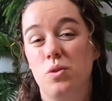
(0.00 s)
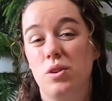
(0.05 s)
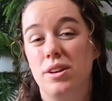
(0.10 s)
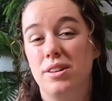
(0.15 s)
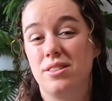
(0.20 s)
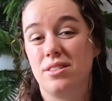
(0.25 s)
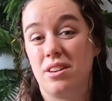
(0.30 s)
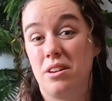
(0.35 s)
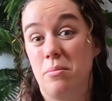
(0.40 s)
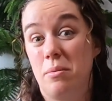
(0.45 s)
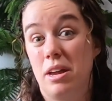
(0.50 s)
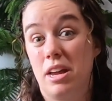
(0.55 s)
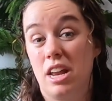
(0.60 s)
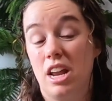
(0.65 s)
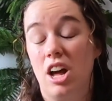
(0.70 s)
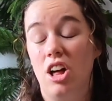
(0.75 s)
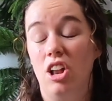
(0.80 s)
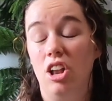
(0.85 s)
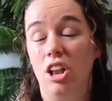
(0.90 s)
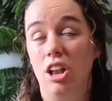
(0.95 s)
is going to make it
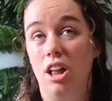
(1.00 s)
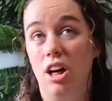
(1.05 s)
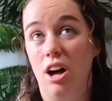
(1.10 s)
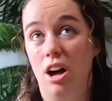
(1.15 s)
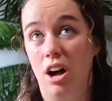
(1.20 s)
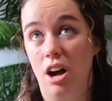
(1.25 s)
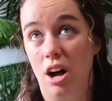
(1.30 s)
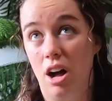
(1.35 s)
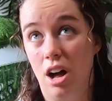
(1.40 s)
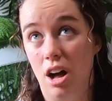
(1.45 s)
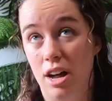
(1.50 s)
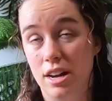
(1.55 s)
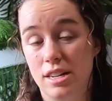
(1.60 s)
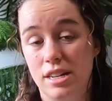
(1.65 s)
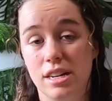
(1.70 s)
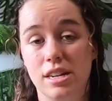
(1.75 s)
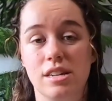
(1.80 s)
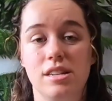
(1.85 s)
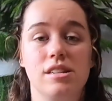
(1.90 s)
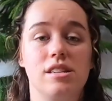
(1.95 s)
a lot
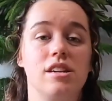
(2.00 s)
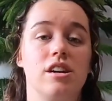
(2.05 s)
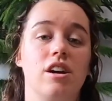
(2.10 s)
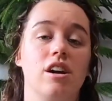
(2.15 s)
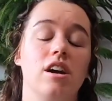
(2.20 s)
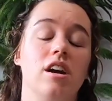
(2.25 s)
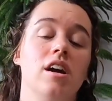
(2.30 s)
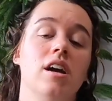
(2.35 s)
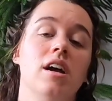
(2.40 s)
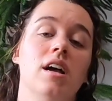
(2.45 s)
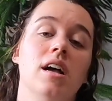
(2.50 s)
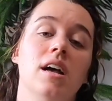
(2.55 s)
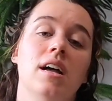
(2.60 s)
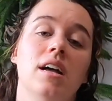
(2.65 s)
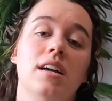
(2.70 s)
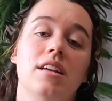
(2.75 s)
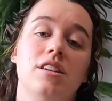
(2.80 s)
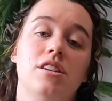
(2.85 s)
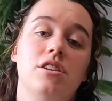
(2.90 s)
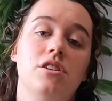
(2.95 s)
easier
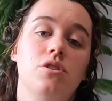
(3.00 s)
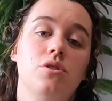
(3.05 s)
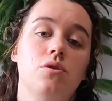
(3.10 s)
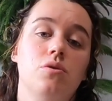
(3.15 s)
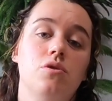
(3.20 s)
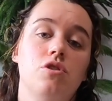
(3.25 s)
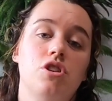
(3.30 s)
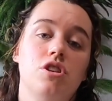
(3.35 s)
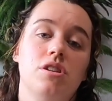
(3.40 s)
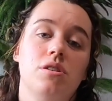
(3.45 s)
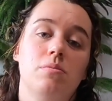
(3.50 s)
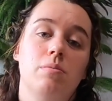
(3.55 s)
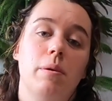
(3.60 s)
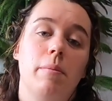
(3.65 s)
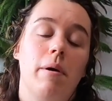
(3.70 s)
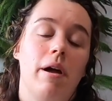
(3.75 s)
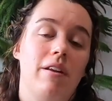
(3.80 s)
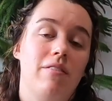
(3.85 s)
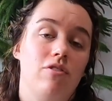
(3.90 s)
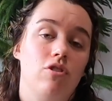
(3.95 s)
to just be
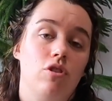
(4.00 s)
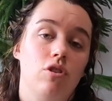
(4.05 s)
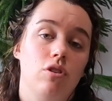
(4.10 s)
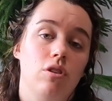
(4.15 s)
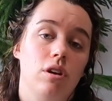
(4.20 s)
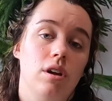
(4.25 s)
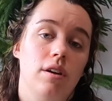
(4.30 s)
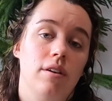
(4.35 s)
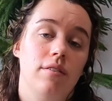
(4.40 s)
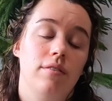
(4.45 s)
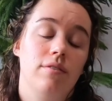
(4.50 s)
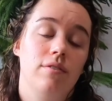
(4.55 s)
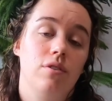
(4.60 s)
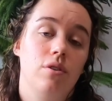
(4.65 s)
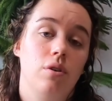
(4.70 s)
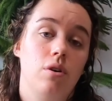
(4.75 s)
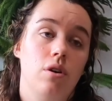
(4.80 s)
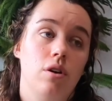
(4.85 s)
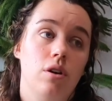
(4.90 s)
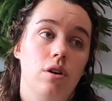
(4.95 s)
mindful of
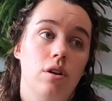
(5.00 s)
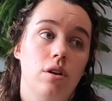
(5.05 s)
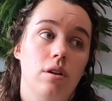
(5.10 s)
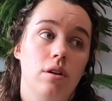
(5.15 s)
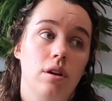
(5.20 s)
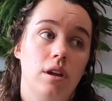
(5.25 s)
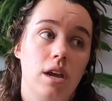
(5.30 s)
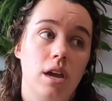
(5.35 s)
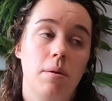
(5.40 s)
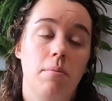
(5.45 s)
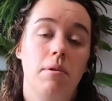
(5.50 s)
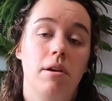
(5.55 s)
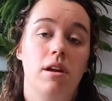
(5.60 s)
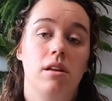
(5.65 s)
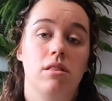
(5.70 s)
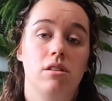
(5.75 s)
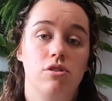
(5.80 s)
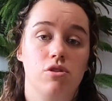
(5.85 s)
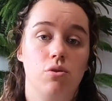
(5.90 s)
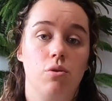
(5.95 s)

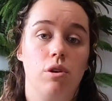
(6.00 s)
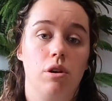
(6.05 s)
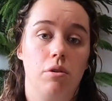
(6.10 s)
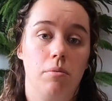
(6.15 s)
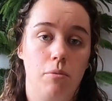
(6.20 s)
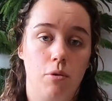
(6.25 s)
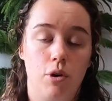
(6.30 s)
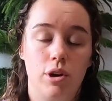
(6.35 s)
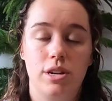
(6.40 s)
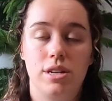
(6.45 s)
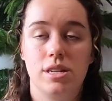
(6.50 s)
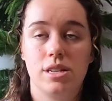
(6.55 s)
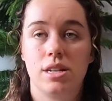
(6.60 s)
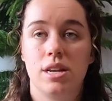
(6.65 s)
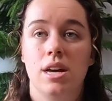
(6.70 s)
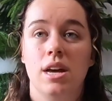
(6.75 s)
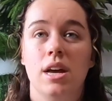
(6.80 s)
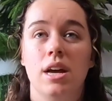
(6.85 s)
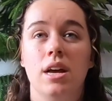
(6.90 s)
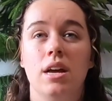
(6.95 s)
keeping the soil moist.
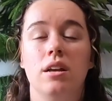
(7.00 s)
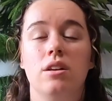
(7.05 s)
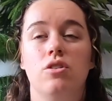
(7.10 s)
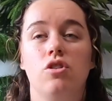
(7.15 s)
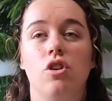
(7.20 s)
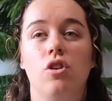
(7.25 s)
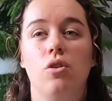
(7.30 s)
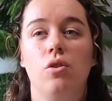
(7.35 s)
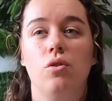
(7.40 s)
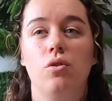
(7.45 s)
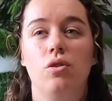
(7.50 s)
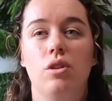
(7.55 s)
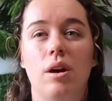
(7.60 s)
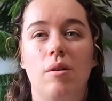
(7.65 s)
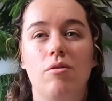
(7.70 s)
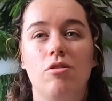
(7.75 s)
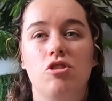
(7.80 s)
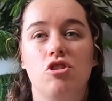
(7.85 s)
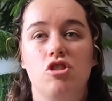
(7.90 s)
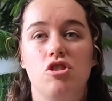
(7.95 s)
So that
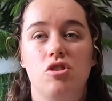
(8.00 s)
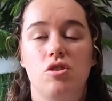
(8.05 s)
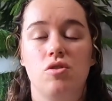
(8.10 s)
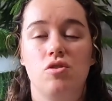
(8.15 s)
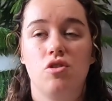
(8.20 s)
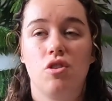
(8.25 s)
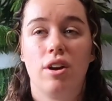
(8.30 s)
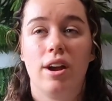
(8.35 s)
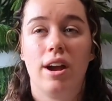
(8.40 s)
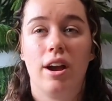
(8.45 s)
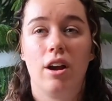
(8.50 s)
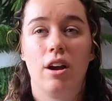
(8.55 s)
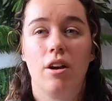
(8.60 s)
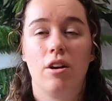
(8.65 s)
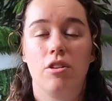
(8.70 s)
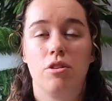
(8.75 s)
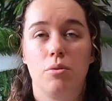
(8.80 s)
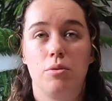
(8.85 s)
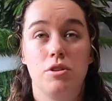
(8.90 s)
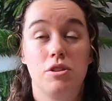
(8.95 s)
was just user
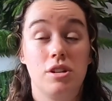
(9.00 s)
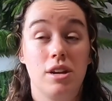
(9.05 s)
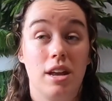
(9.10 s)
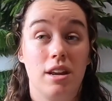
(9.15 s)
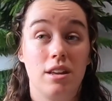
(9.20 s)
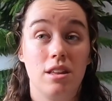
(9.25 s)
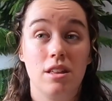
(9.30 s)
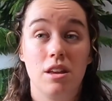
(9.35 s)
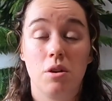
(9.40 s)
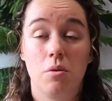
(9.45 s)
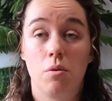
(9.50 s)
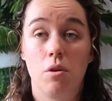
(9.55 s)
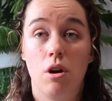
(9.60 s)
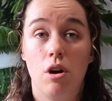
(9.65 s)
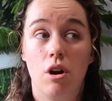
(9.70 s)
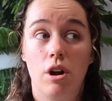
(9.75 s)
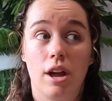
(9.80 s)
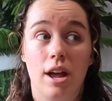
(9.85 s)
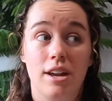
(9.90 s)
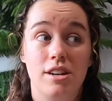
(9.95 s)
error. There wasn't anything
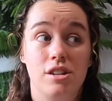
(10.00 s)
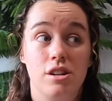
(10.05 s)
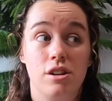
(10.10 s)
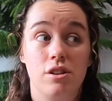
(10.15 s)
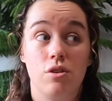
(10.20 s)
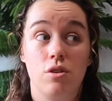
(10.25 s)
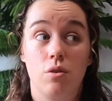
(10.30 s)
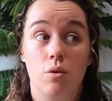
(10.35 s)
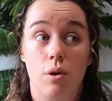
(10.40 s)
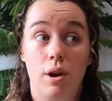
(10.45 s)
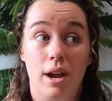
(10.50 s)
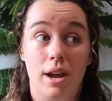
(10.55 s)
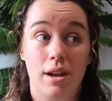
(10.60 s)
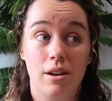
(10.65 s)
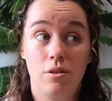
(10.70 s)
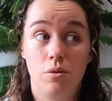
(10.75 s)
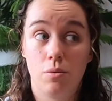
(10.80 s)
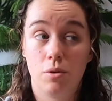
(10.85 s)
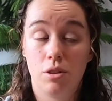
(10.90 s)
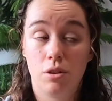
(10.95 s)
wrong. I did
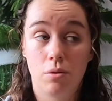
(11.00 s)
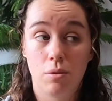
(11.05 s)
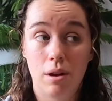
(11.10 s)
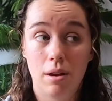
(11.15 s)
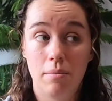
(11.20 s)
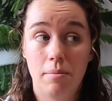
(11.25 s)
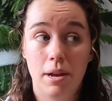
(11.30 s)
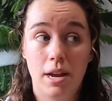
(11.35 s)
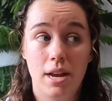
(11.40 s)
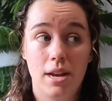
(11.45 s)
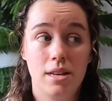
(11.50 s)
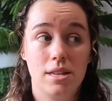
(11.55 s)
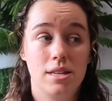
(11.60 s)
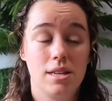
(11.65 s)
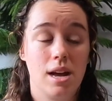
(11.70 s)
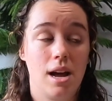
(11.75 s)
great with the red beets.